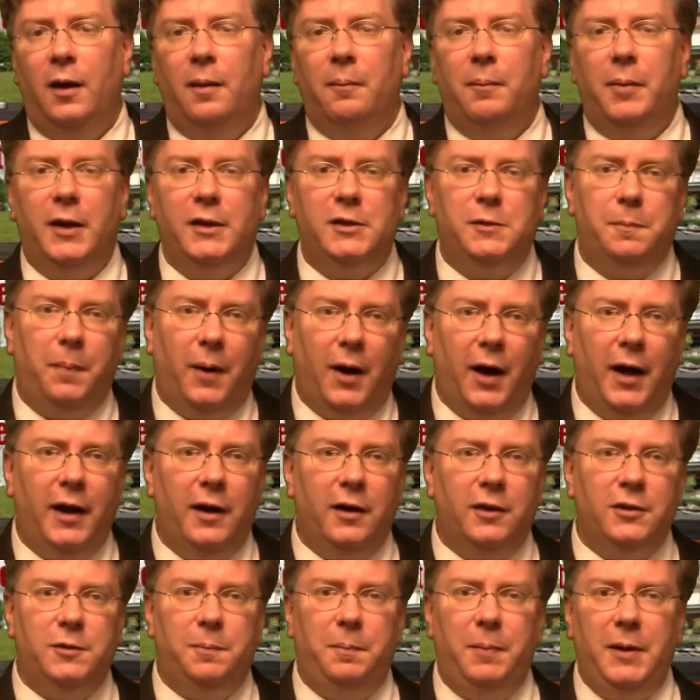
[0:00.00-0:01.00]
But as
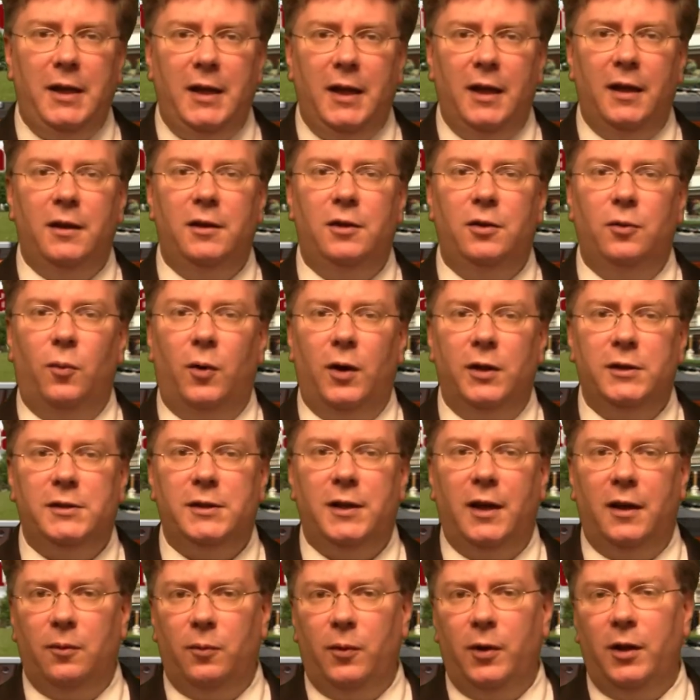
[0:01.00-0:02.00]
buyers begin to once
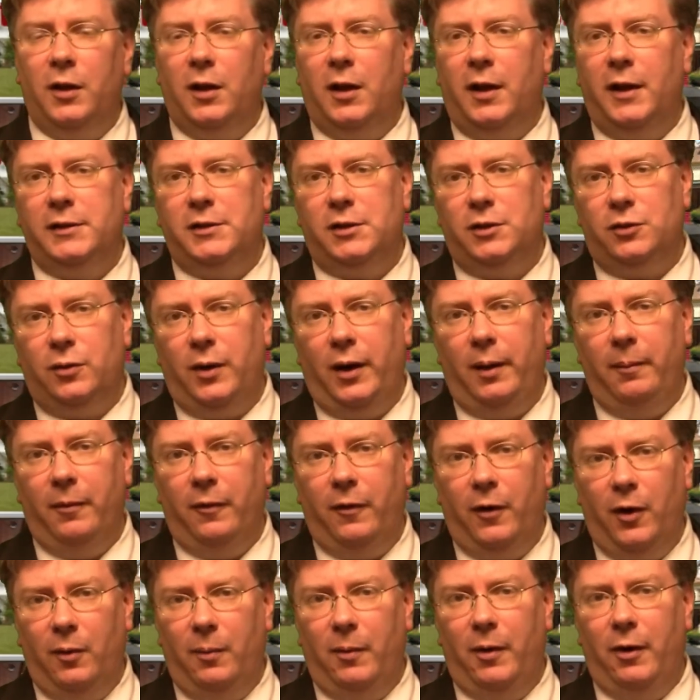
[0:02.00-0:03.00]
again realize the dream of
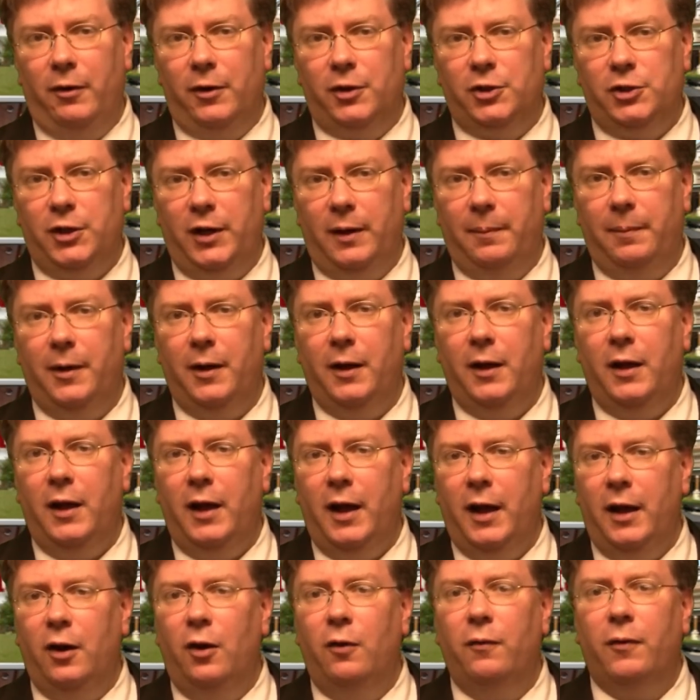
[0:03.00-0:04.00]
home ownership
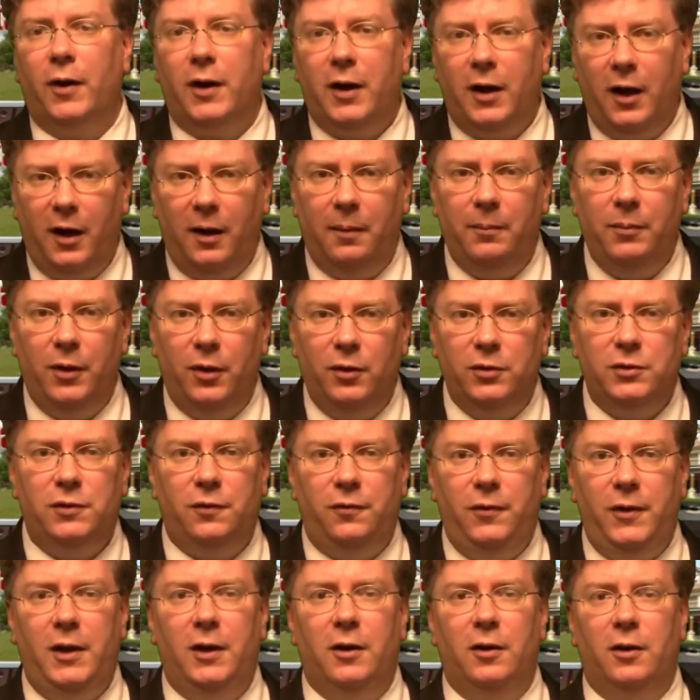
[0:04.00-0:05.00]
and overcome those
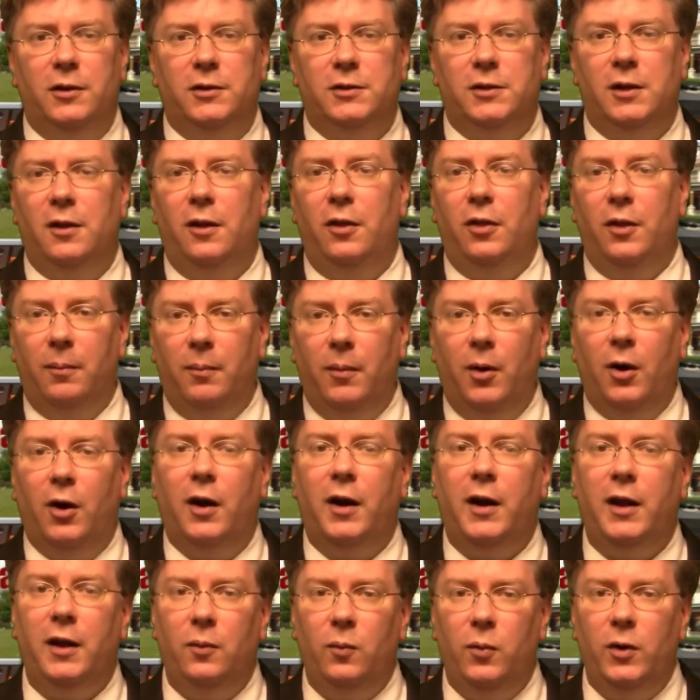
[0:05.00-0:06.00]
fears, the
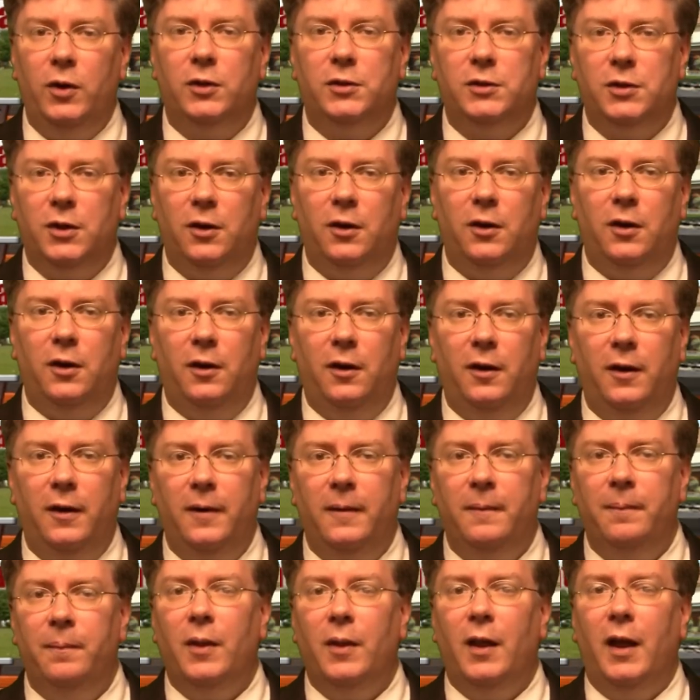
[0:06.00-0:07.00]
market will turn.
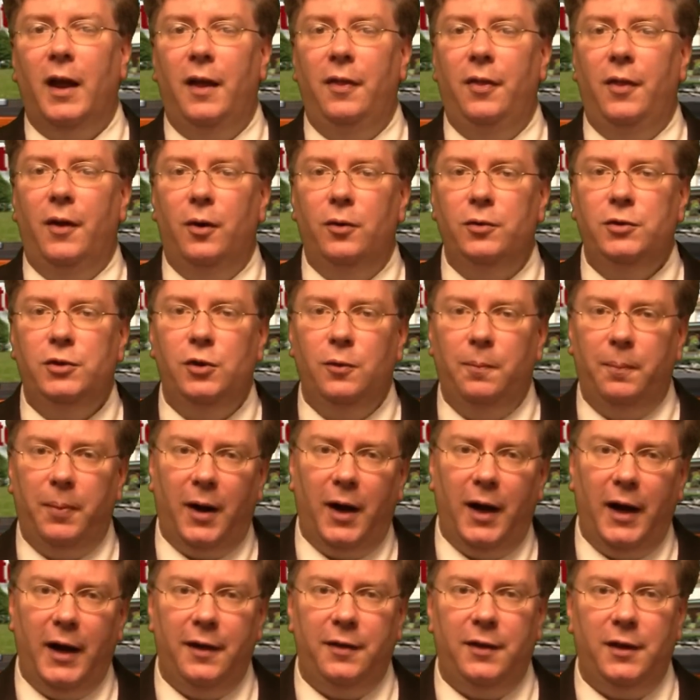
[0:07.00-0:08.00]
And those who
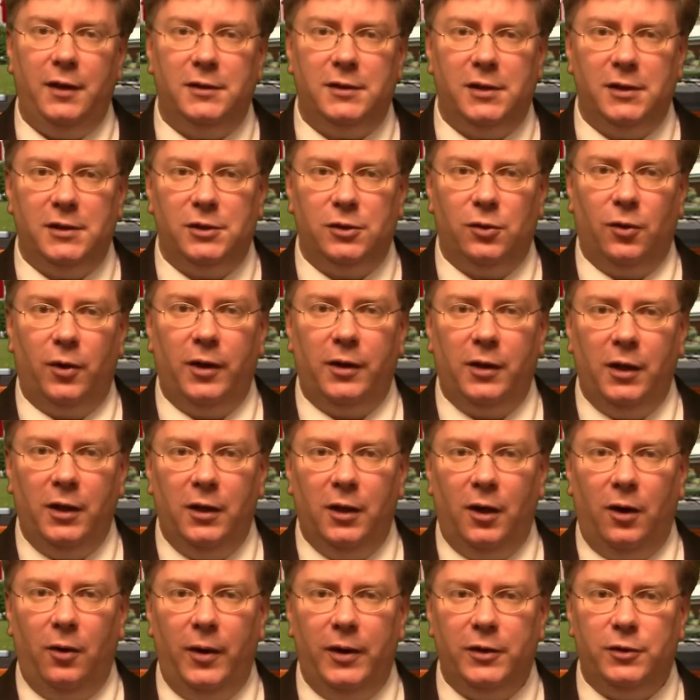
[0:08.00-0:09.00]
buy at these historically
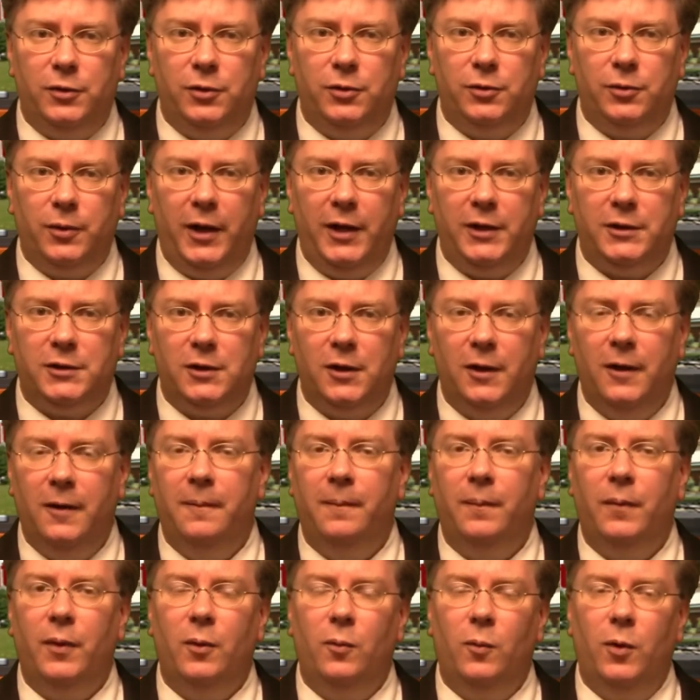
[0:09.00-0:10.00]
low interest rates
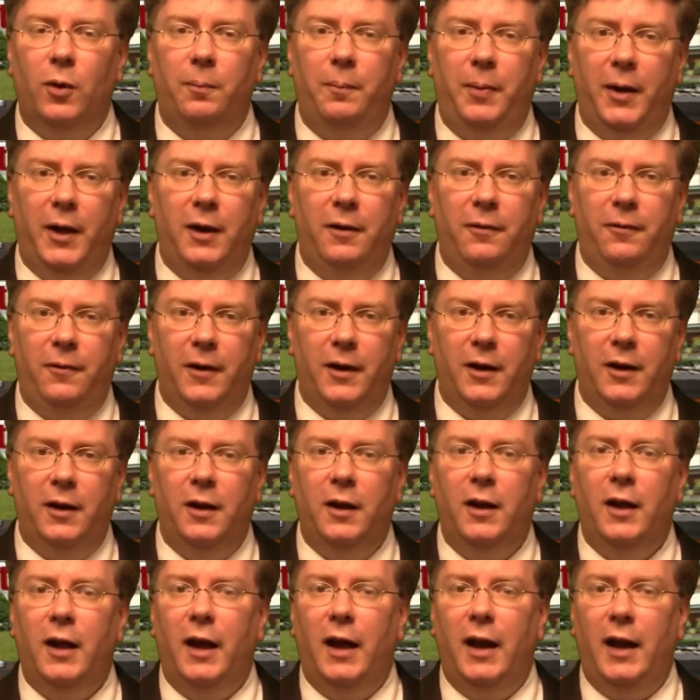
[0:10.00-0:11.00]
will benefit,
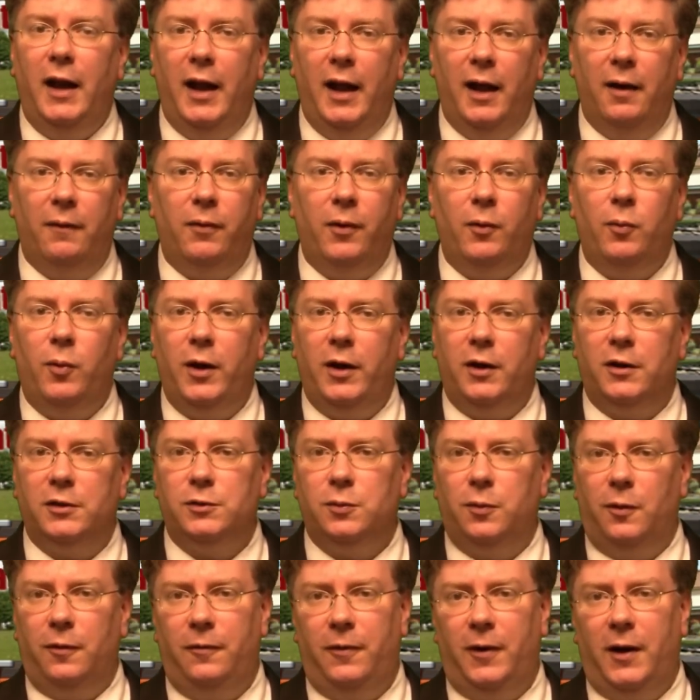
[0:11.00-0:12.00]
and everyone
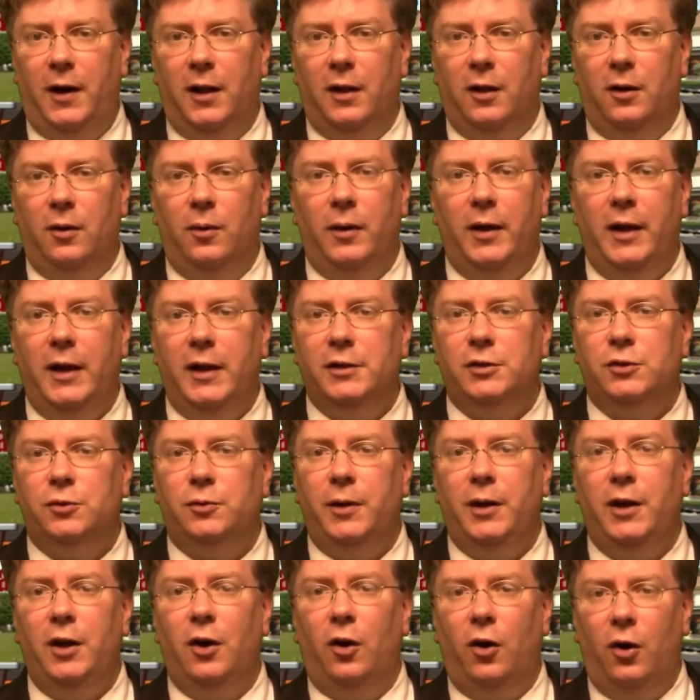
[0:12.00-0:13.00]
else will follow.
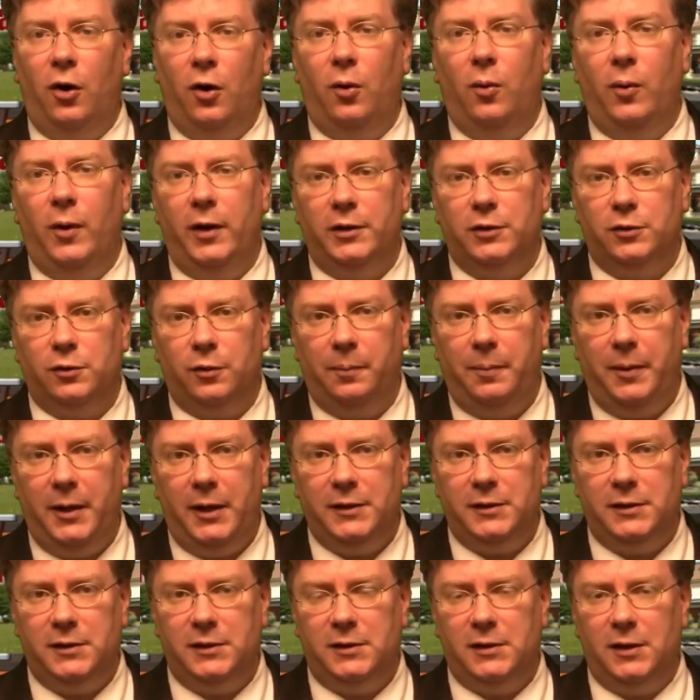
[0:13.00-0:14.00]
History always
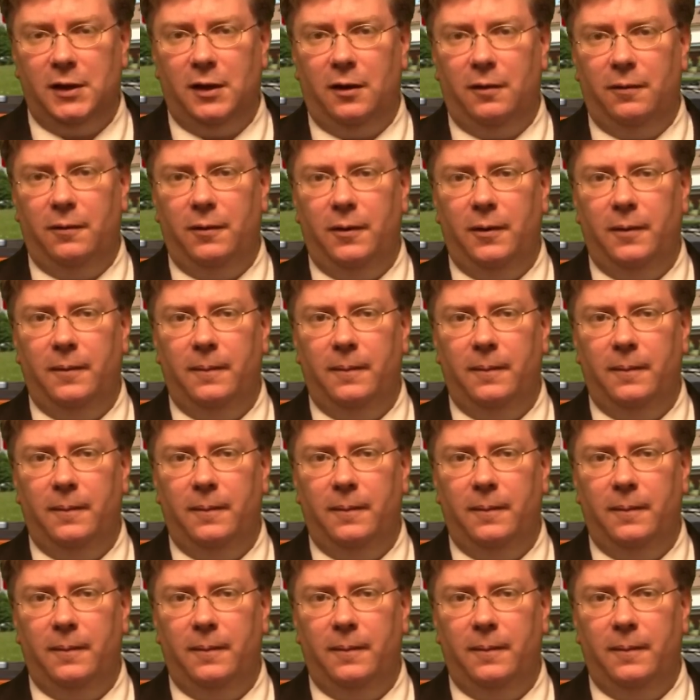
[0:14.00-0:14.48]
repeats itself.